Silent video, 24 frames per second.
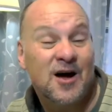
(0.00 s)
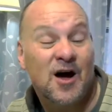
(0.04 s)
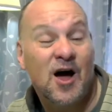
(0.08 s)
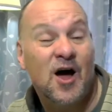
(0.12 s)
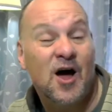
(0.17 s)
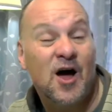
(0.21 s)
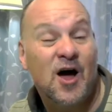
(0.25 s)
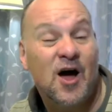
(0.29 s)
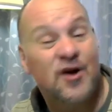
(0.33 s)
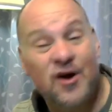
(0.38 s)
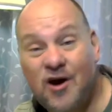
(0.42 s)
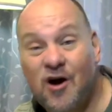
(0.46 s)

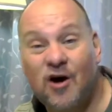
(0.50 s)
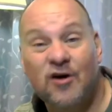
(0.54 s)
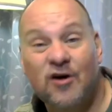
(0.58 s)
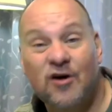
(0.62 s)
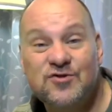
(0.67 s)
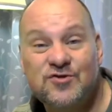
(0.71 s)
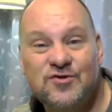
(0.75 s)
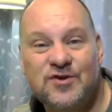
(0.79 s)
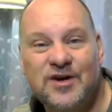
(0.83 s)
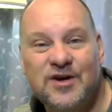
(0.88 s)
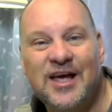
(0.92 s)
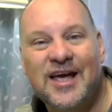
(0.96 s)
On the
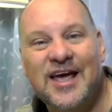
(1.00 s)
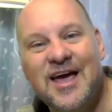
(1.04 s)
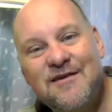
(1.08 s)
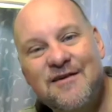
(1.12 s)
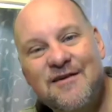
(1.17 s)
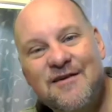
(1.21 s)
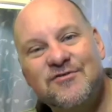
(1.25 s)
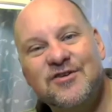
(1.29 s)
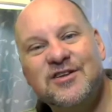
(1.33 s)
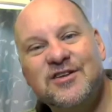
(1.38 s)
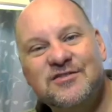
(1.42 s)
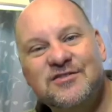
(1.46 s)
contrary,
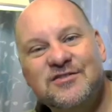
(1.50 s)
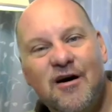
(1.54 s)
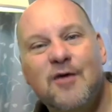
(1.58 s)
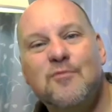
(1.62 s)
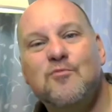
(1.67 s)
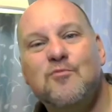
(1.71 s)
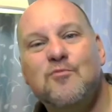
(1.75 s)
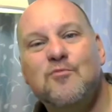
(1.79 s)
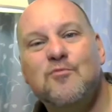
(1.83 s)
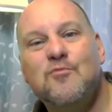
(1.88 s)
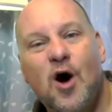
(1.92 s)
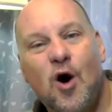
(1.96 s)
every
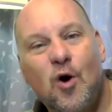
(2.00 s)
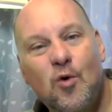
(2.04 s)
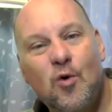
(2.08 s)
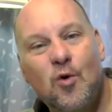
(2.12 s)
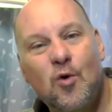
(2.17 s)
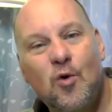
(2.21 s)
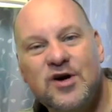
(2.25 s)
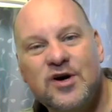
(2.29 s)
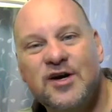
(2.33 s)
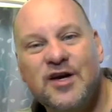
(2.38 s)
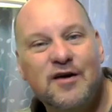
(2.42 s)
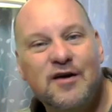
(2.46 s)
time we are
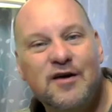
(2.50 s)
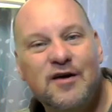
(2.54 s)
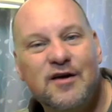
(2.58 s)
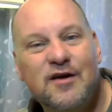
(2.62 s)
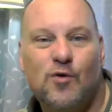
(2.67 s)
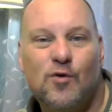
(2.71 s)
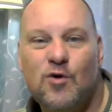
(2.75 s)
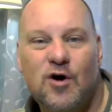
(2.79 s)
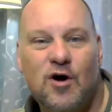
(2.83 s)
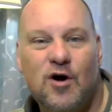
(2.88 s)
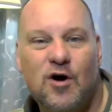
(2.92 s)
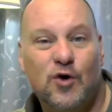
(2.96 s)
working
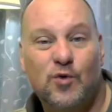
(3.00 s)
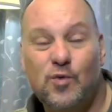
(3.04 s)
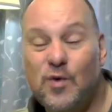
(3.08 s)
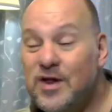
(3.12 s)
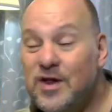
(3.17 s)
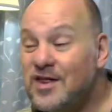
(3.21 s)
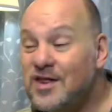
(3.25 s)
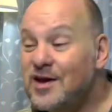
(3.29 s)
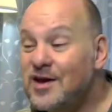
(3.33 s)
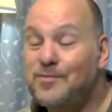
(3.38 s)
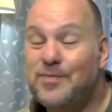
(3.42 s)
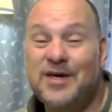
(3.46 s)
for God,
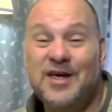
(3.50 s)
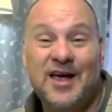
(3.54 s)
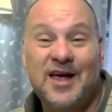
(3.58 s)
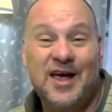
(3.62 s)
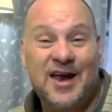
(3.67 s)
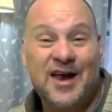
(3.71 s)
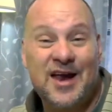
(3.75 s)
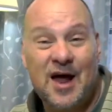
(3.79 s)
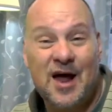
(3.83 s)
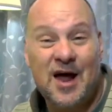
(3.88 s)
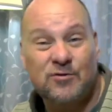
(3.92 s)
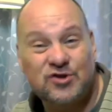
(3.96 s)
whether it be
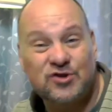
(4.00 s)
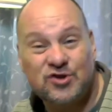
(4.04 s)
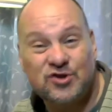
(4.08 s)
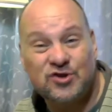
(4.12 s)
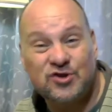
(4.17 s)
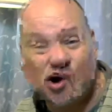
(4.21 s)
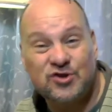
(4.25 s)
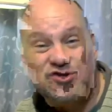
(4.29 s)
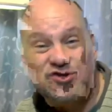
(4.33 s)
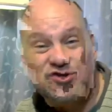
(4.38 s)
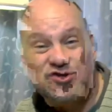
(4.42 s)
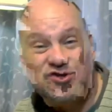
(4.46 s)
in our
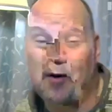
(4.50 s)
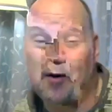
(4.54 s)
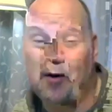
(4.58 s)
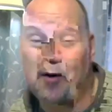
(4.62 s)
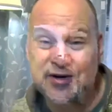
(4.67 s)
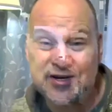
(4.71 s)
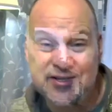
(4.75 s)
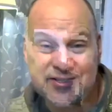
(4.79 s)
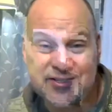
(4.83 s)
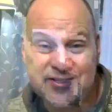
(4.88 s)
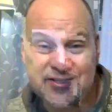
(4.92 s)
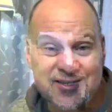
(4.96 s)
job, our
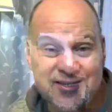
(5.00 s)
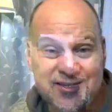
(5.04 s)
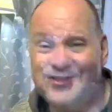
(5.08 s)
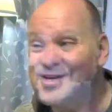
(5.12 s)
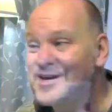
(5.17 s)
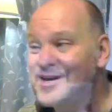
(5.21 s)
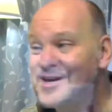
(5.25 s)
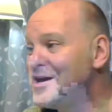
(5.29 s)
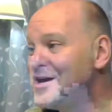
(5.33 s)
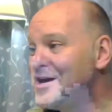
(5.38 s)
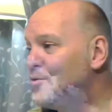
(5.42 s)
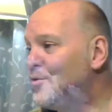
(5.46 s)
business,
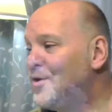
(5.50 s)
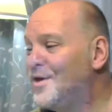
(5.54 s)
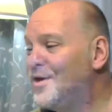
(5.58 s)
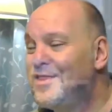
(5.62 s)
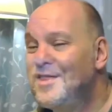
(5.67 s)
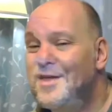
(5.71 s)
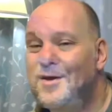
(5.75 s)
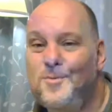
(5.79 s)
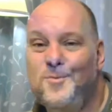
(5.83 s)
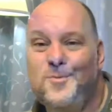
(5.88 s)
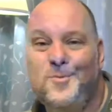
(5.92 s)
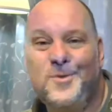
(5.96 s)

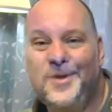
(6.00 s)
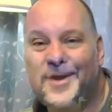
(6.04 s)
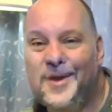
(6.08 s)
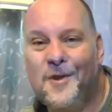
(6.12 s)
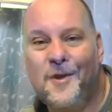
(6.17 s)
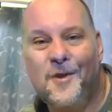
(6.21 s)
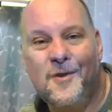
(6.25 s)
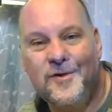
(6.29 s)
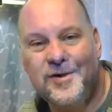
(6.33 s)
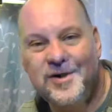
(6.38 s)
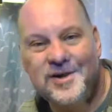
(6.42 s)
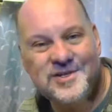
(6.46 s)
whether we
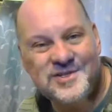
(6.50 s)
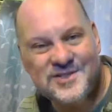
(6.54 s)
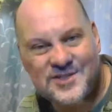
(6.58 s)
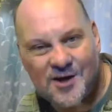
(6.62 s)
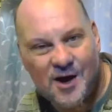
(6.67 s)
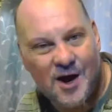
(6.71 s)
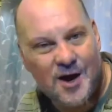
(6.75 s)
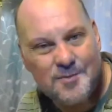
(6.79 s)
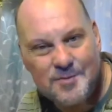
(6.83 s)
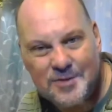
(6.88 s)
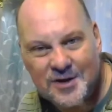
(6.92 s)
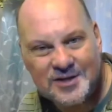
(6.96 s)
are an
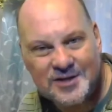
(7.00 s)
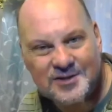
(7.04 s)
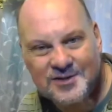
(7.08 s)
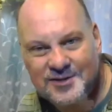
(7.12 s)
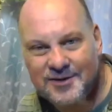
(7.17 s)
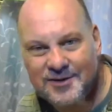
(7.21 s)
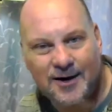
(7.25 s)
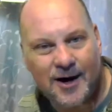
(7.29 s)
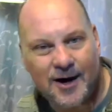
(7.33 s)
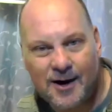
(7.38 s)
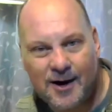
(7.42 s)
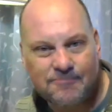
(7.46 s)

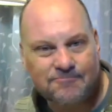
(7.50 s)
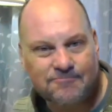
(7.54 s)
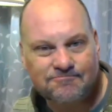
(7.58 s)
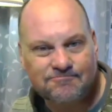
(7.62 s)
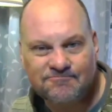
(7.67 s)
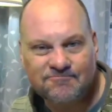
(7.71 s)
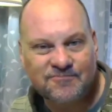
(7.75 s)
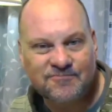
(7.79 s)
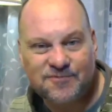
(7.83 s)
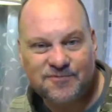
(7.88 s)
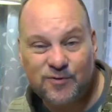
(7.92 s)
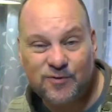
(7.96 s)
assignment
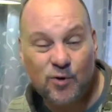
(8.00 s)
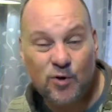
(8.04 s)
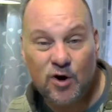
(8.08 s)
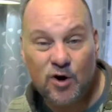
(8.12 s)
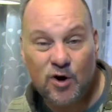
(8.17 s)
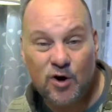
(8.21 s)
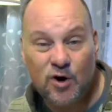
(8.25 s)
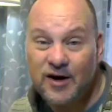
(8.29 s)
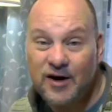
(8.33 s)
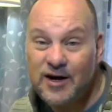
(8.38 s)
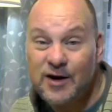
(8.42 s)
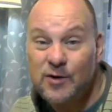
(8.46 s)
for
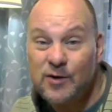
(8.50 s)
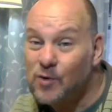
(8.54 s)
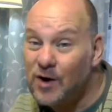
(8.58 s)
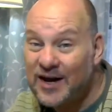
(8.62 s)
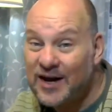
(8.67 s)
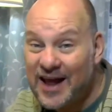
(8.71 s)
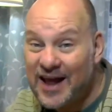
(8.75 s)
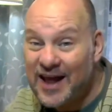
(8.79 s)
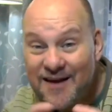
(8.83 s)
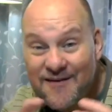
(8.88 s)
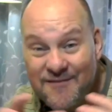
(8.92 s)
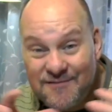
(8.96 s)
God in
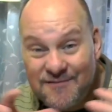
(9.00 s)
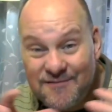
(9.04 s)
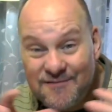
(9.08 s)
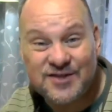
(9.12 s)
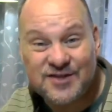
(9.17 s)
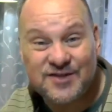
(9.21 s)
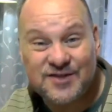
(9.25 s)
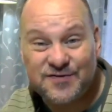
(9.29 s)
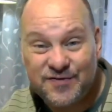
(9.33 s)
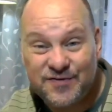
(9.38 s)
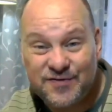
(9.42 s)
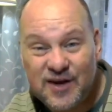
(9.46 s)

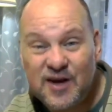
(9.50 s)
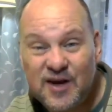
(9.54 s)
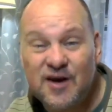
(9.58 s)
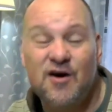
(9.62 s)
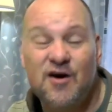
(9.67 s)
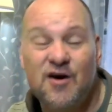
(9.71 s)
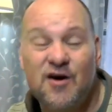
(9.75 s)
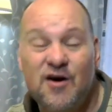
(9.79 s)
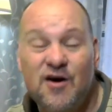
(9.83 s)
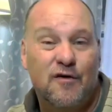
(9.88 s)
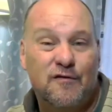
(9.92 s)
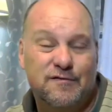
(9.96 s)
whatever sphere
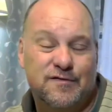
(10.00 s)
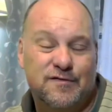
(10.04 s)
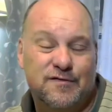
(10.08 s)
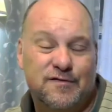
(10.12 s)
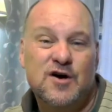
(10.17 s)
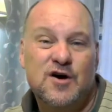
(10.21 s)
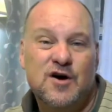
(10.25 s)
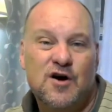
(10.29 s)
of